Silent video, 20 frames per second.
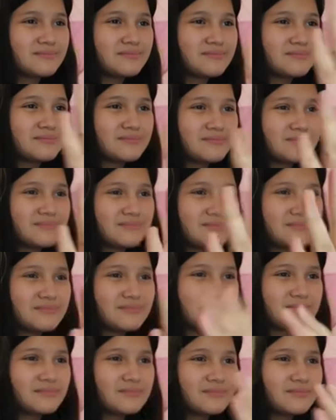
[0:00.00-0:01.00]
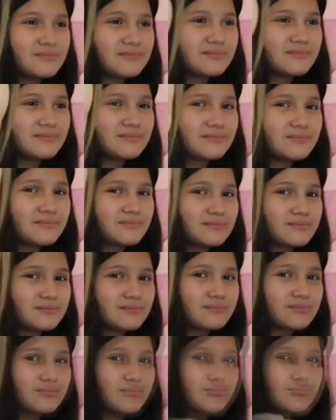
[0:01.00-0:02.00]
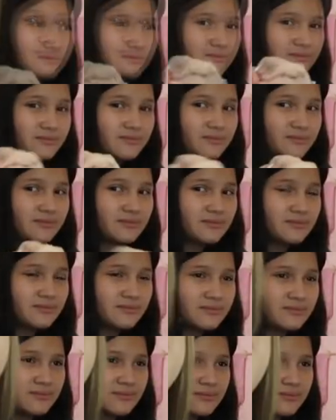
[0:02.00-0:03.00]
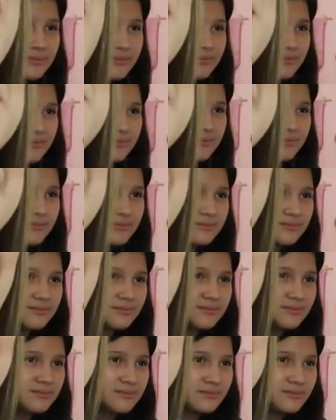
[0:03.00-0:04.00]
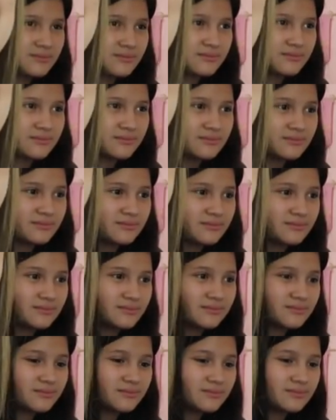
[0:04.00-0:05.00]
This person isn't speaking.